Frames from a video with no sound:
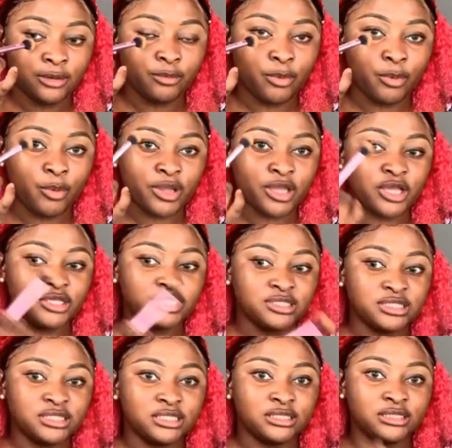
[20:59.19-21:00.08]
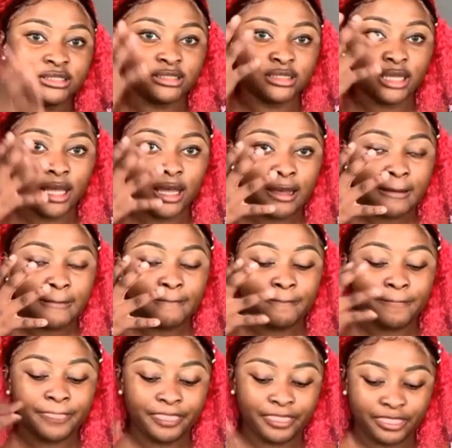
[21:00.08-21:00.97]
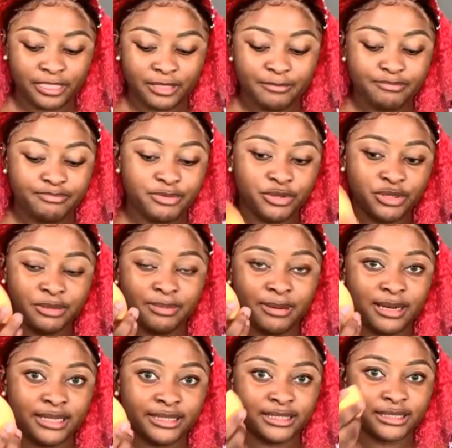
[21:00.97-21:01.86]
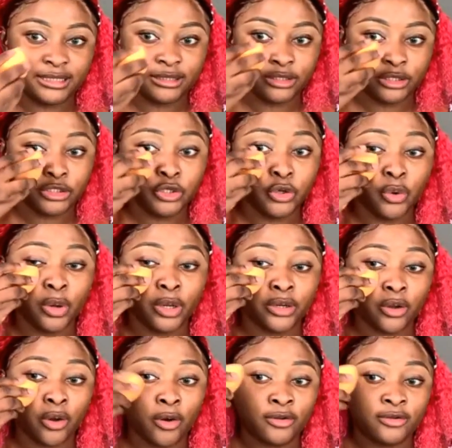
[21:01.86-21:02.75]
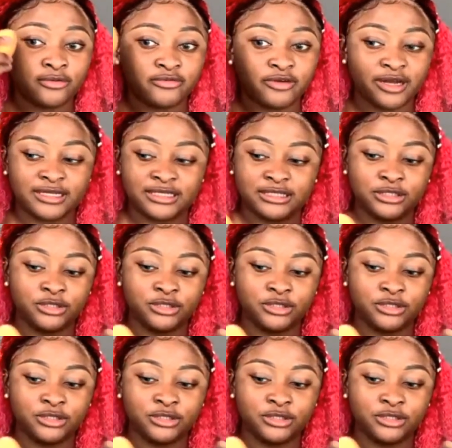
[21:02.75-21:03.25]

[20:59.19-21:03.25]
But when you're using the beauty blender, you're going all over it.